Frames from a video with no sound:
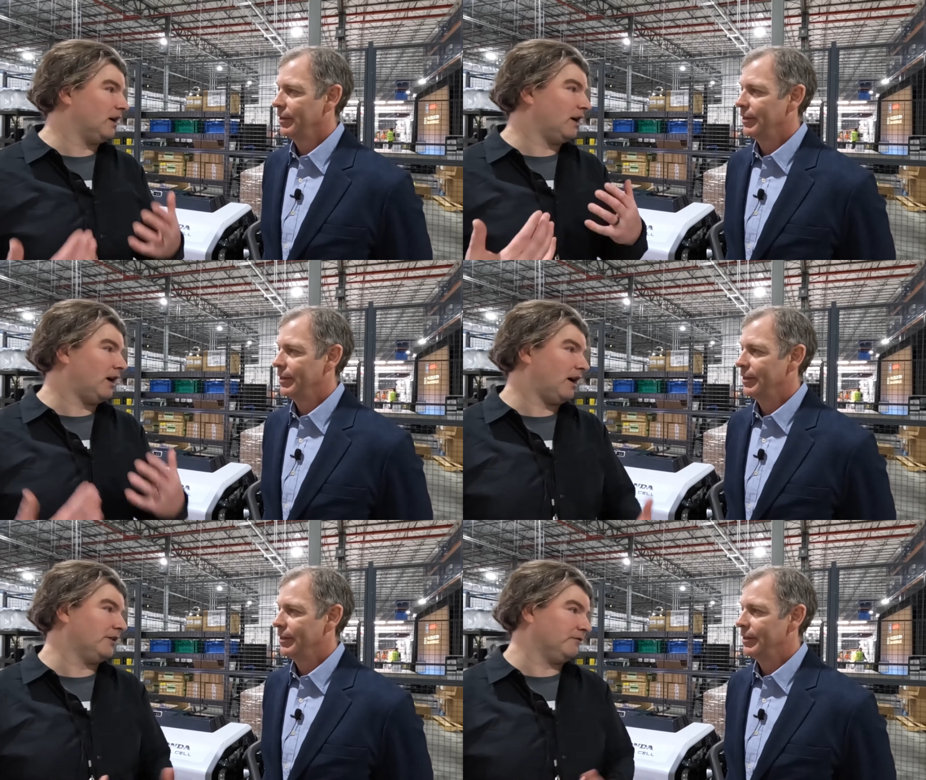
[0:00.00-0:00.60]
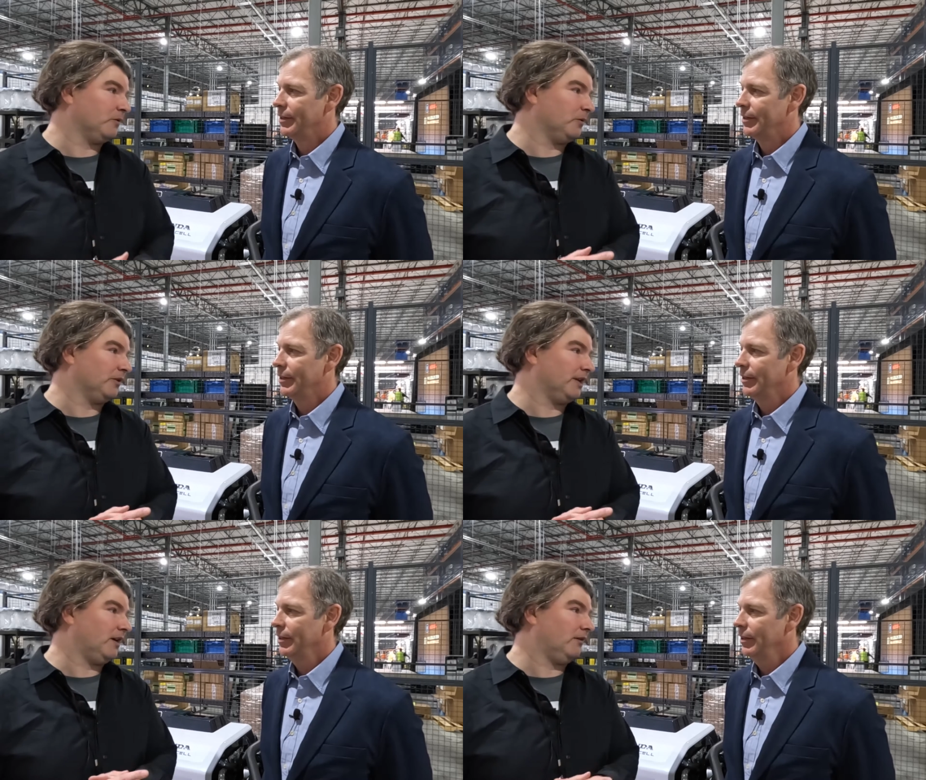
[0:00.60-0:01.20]
Speaker 1: a Honda fuel
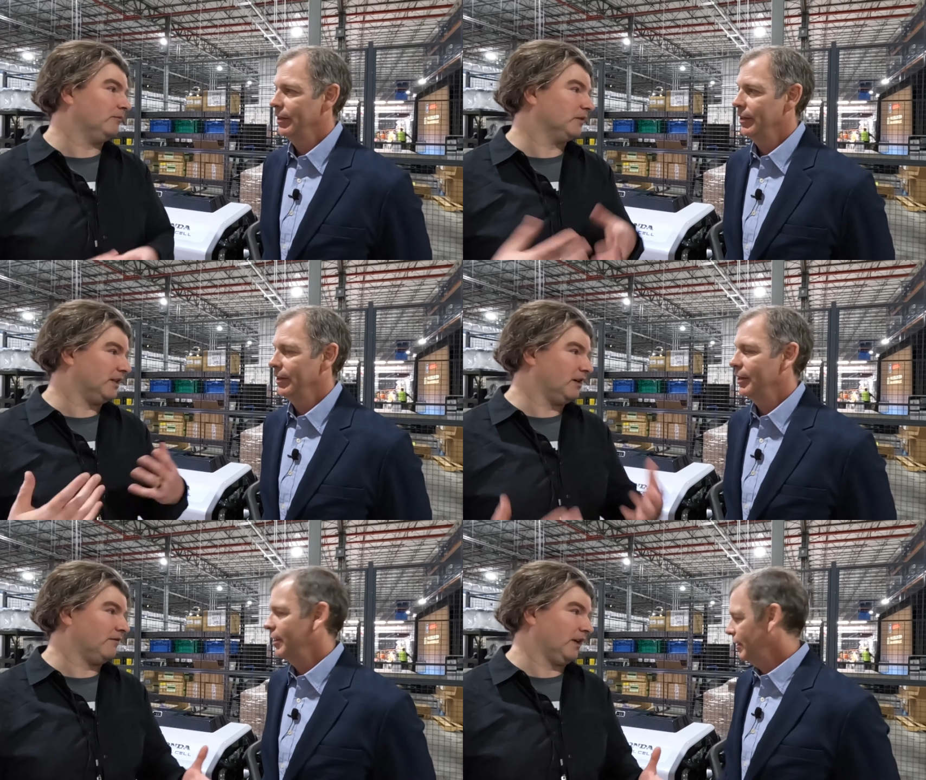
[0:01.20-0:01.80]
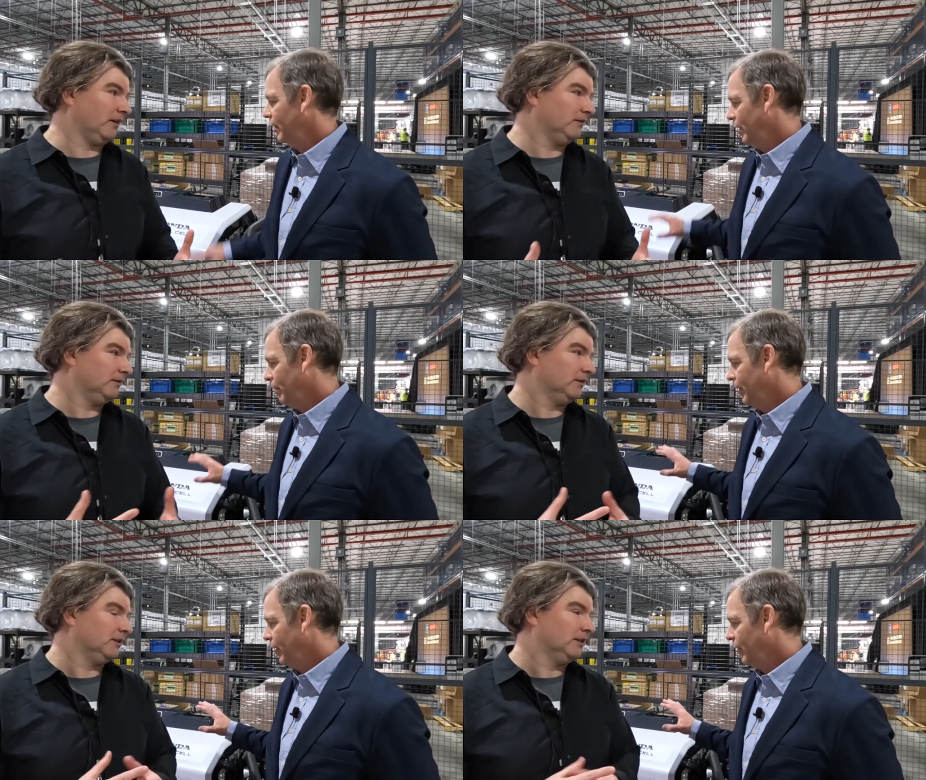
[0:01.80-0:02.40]
cell C R V.
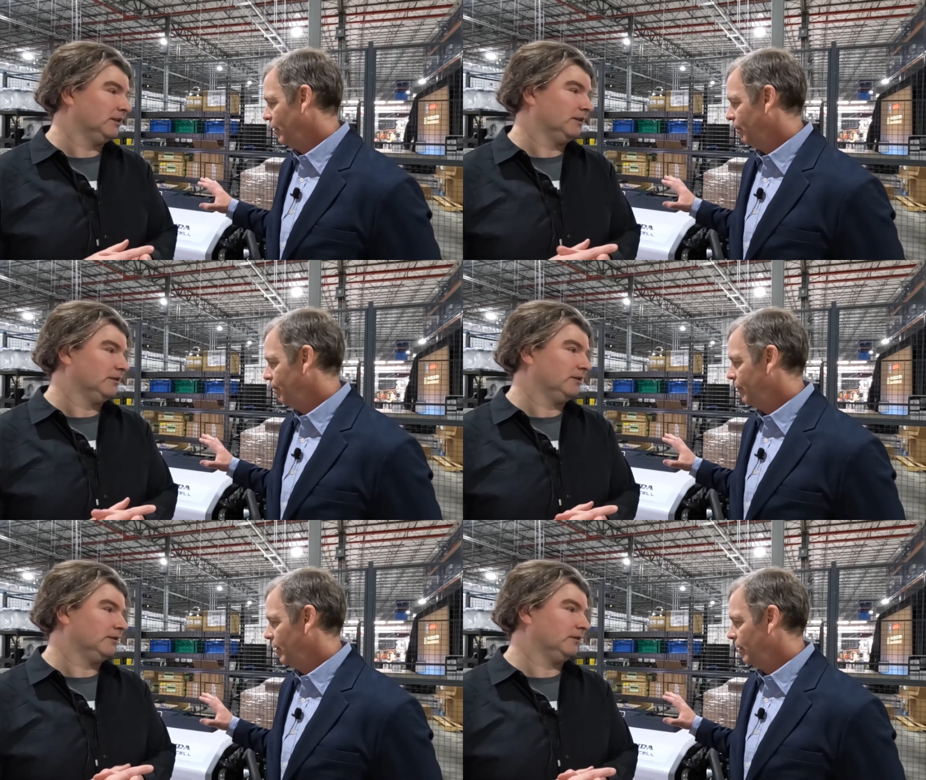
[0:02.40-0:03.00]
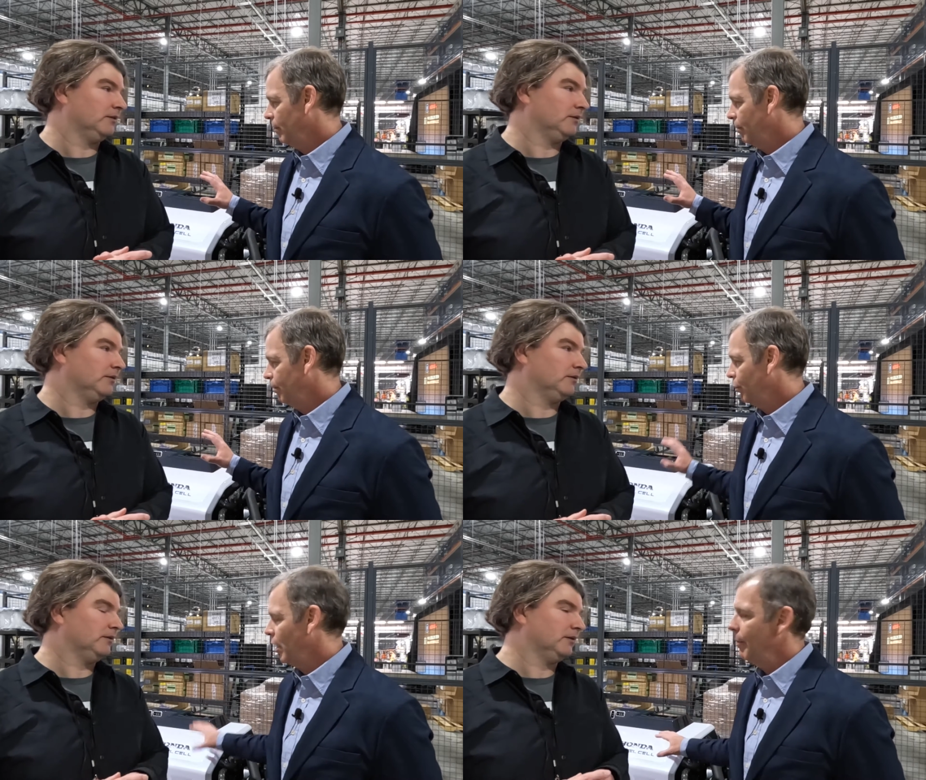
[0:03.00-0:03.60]
Speaker 2: It'll be the the
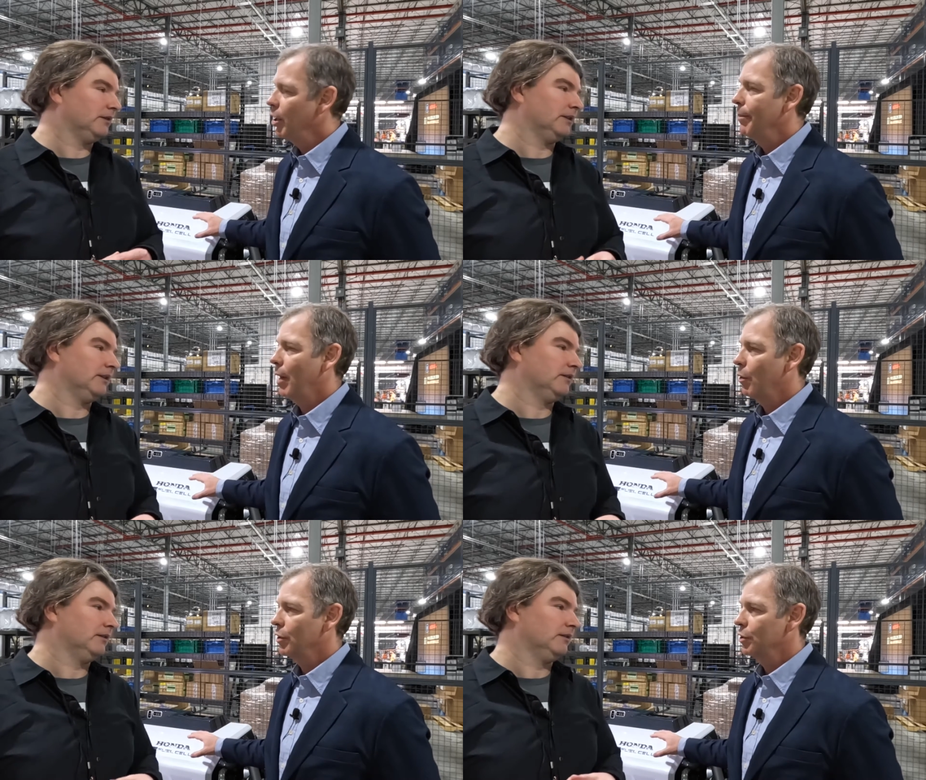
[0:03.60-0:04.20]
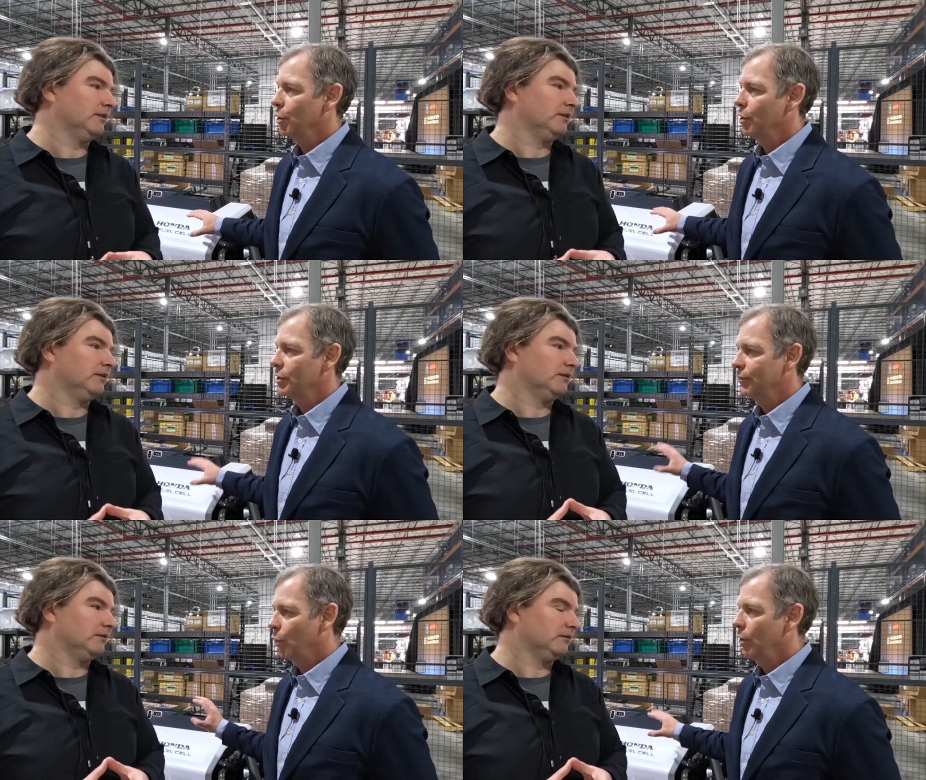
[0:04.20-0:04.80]
primary power
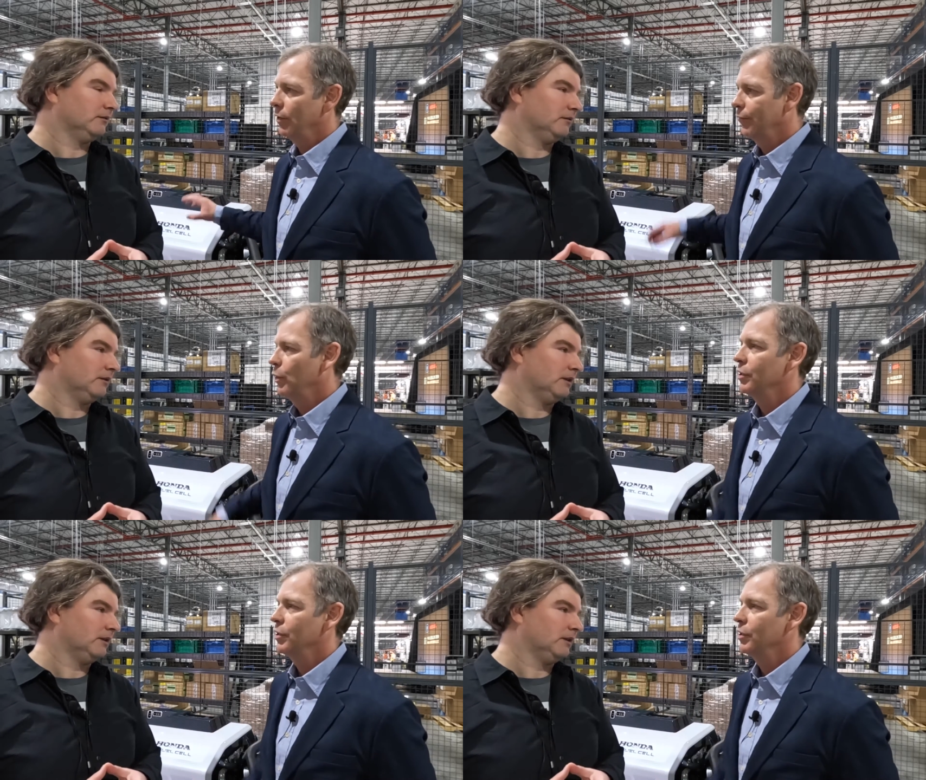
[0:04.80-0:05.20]
source for the fuel